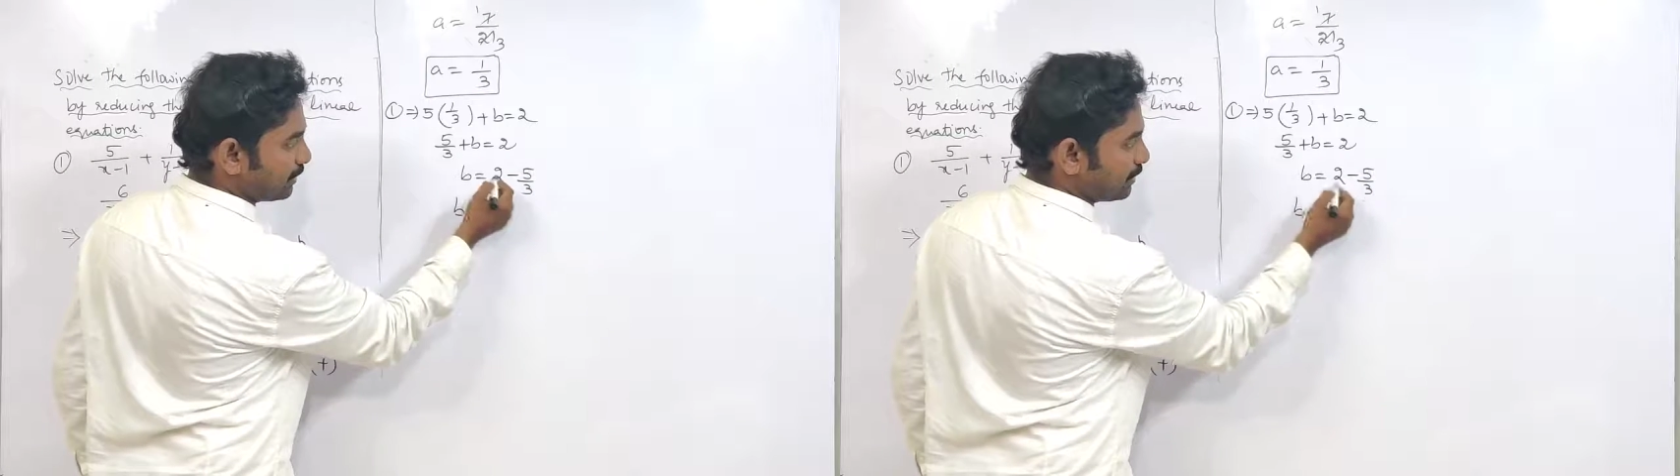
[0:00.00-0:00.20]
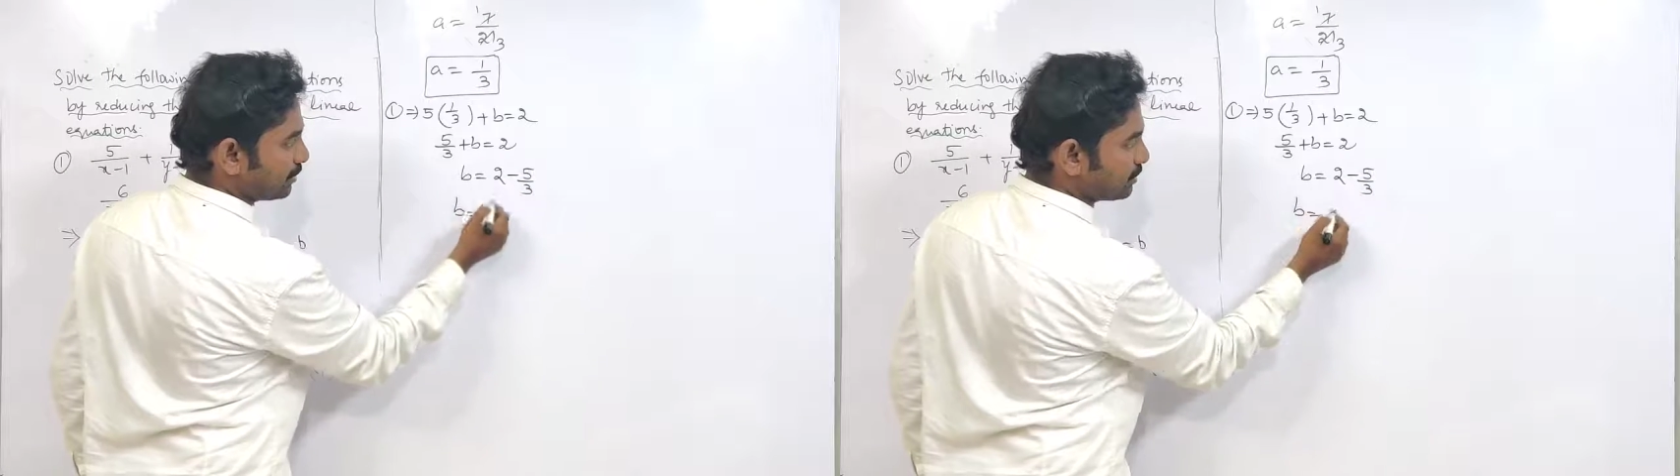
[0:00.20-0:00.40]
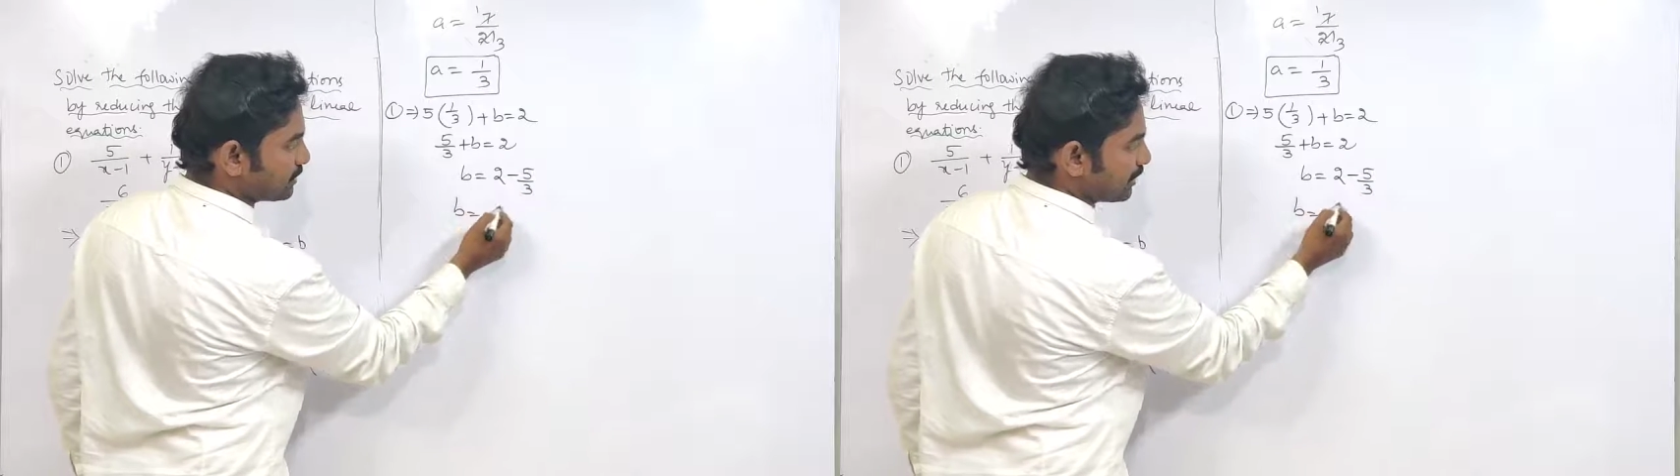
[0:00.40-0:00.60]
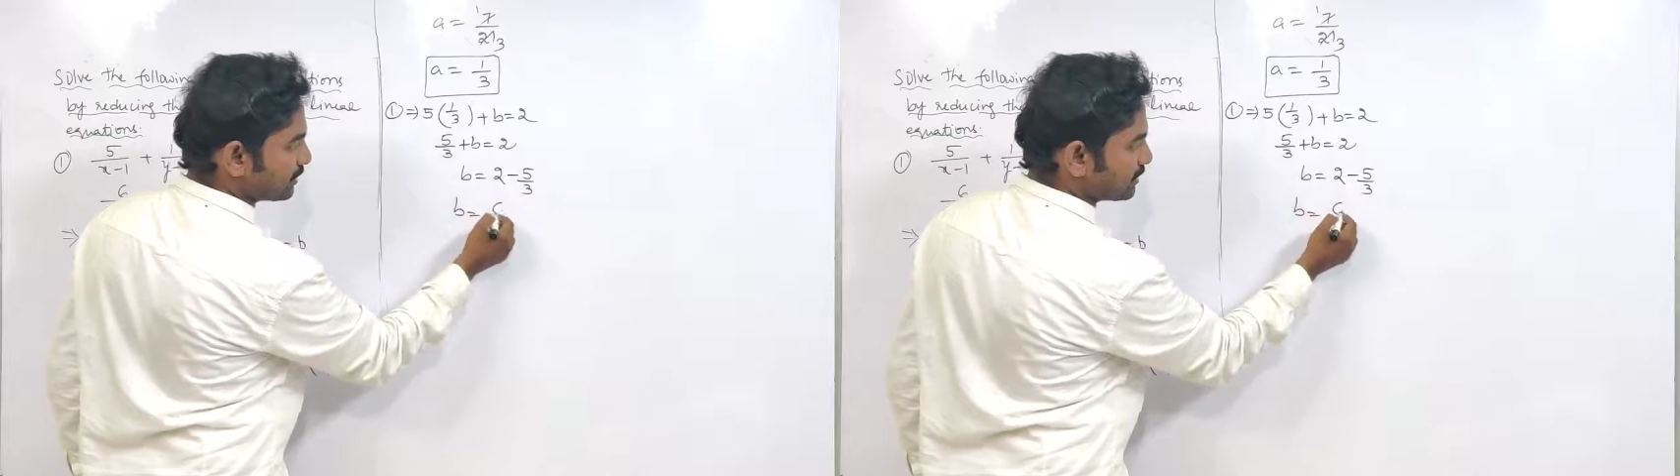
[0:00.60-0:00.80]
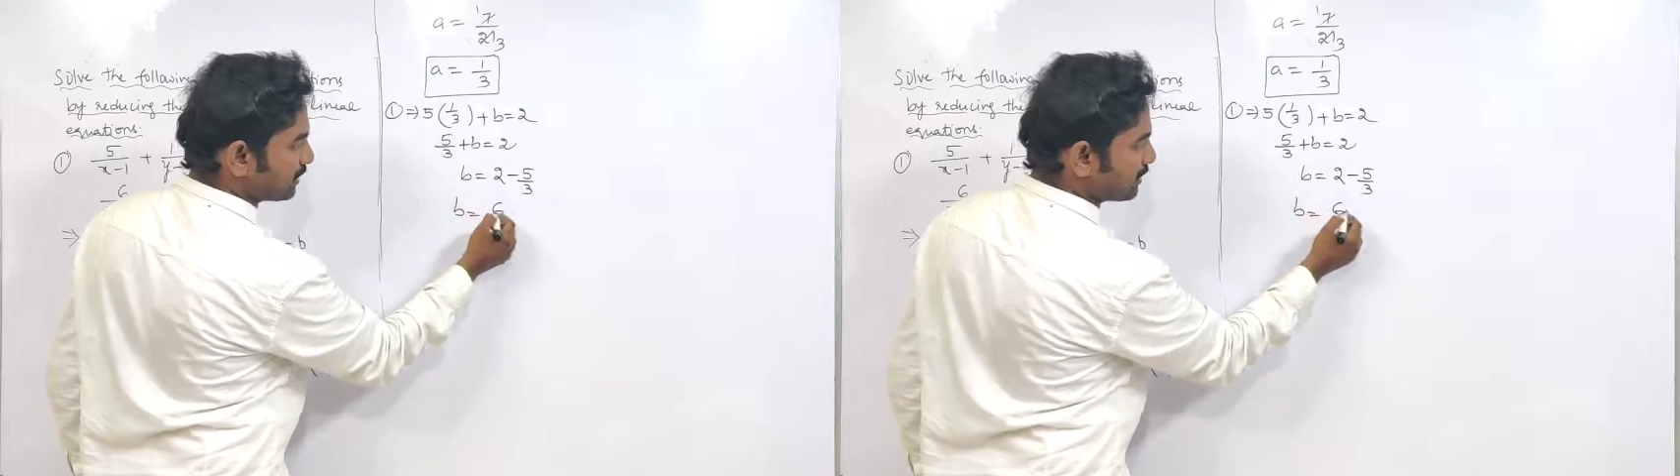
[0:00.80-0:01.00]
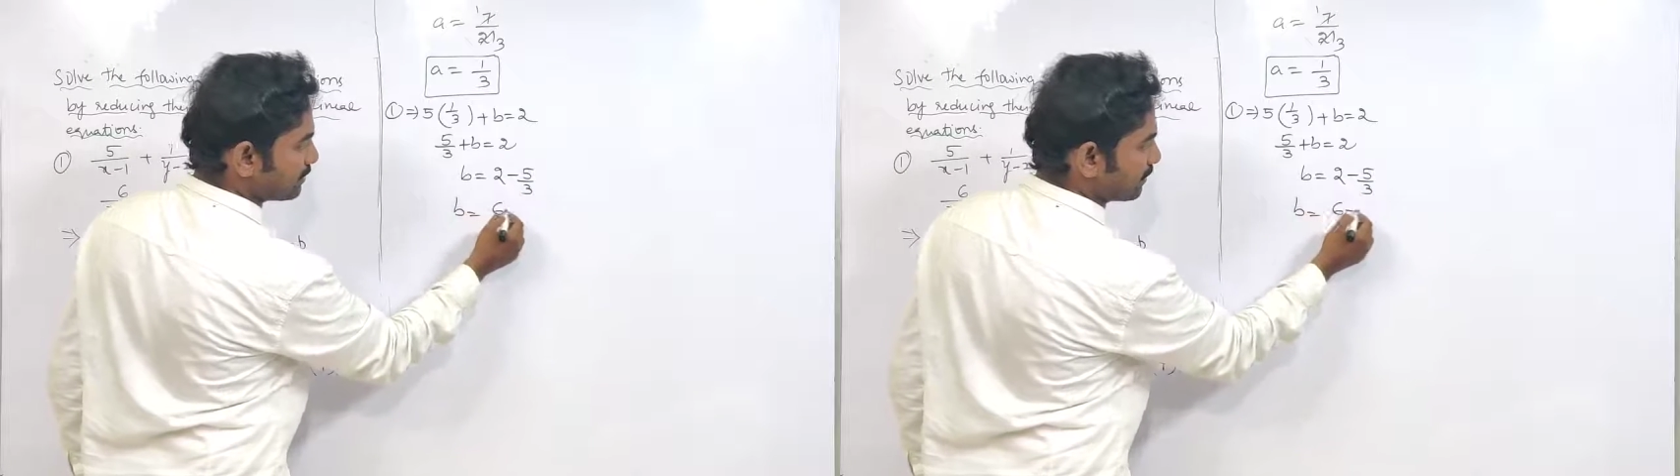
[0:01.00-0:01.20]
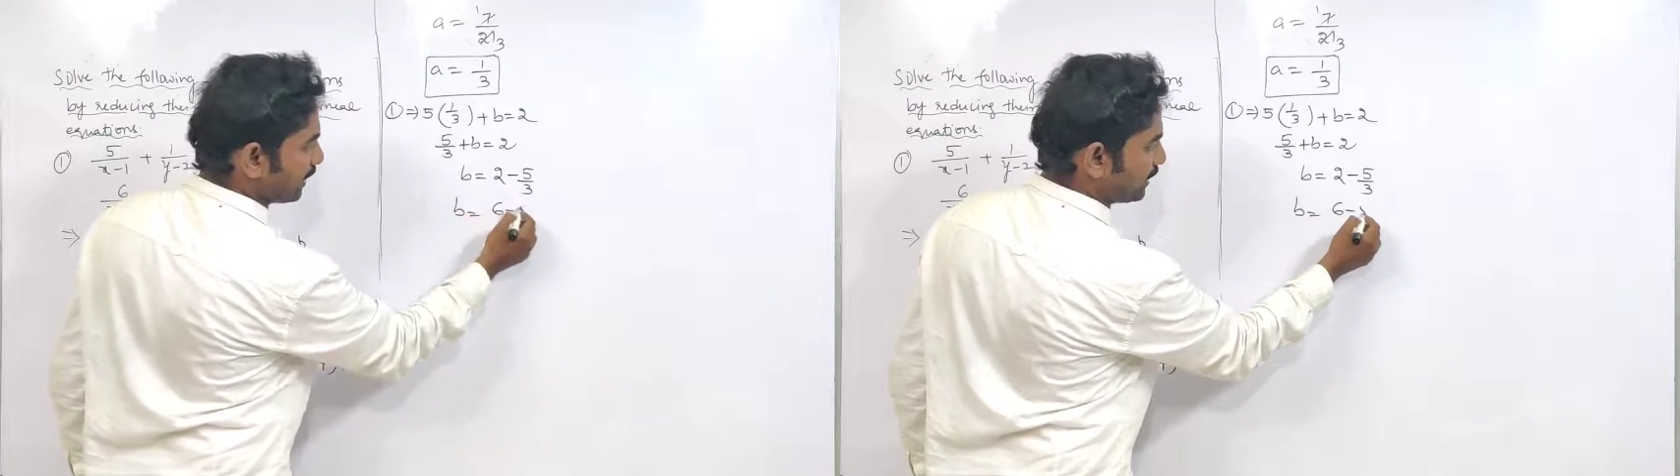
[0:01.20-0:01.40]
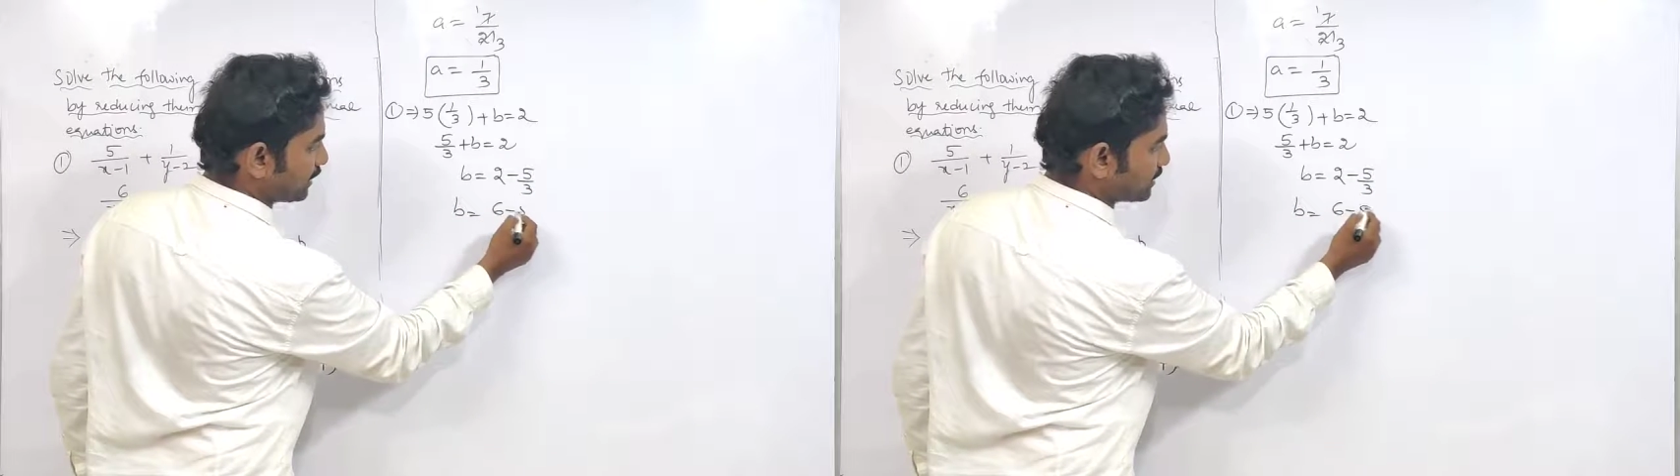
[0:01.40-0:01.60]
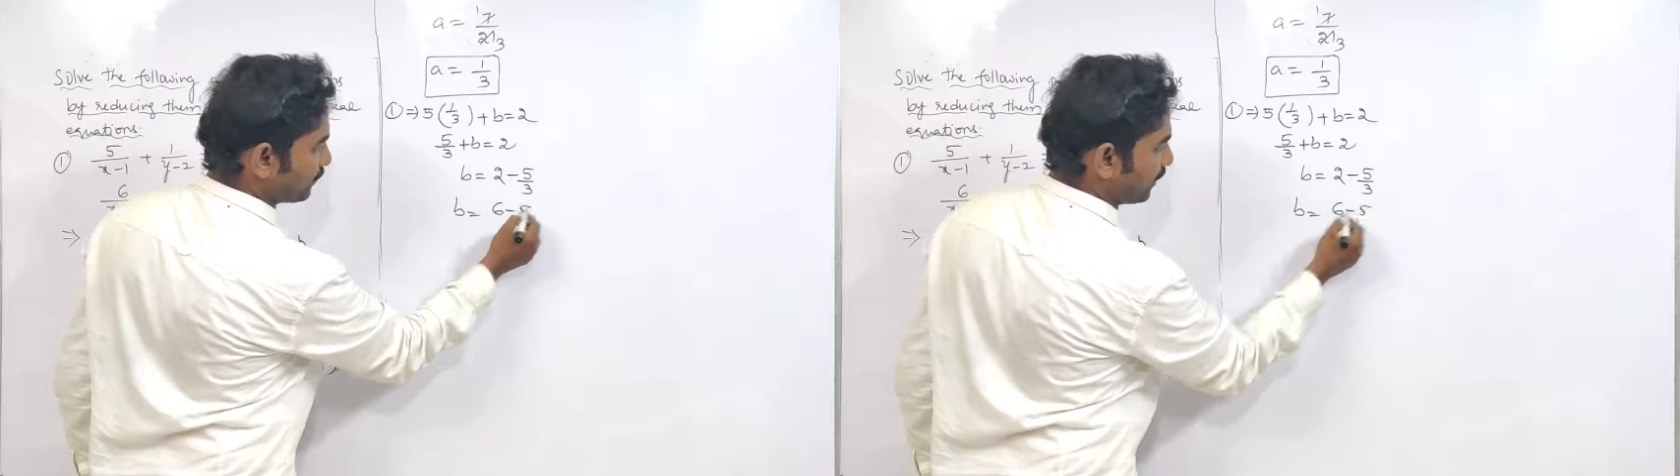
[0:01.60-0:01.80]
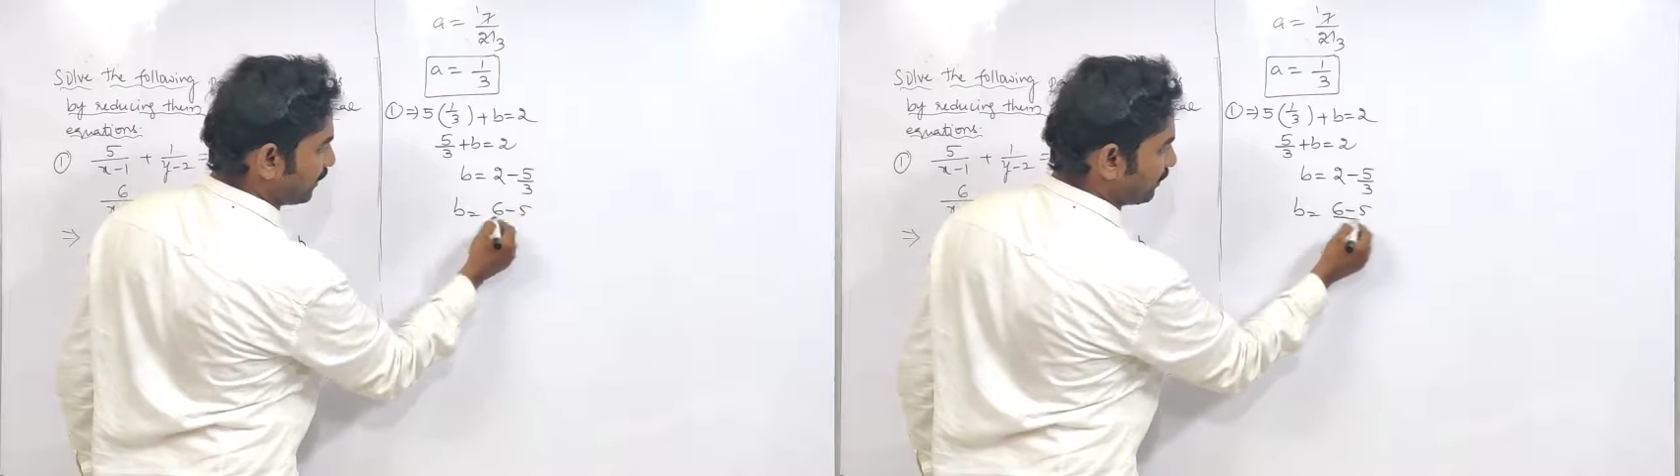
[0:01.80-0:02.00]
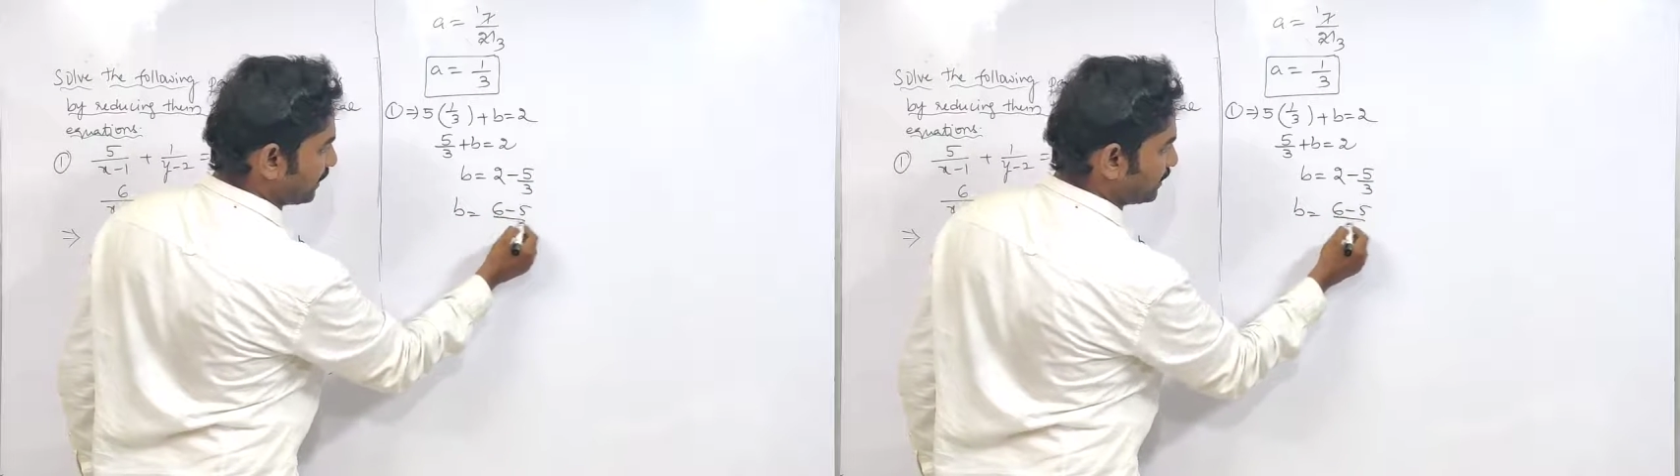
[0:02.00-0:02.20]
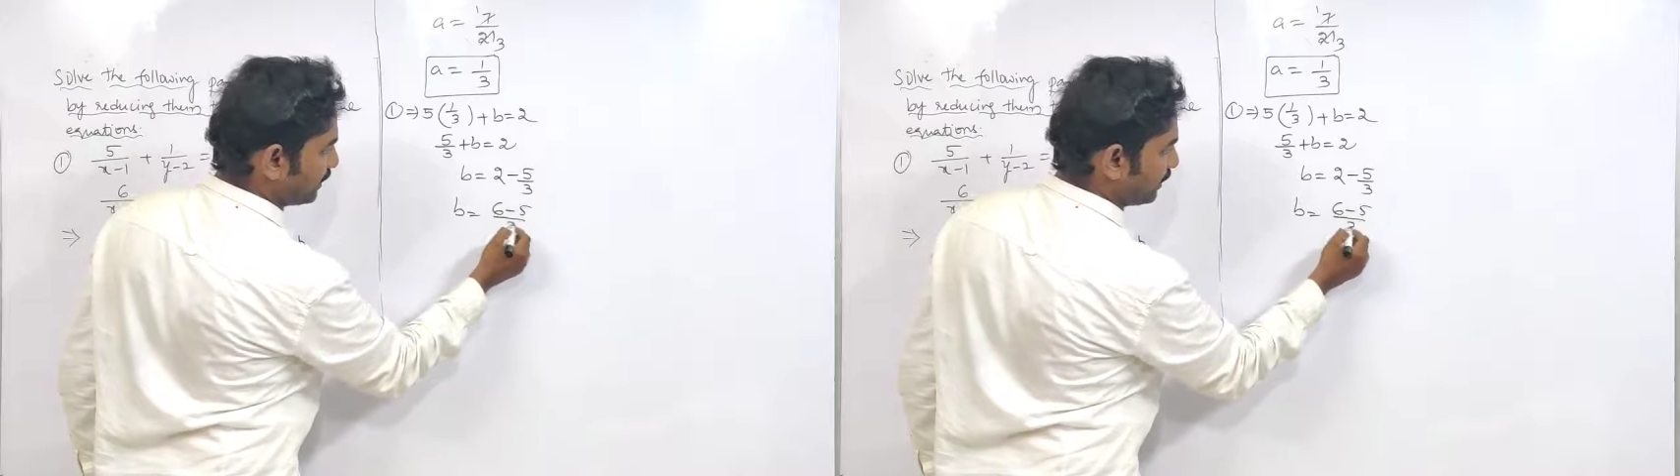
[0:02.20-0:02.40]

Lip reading: 3 2s are 6 minus 5 by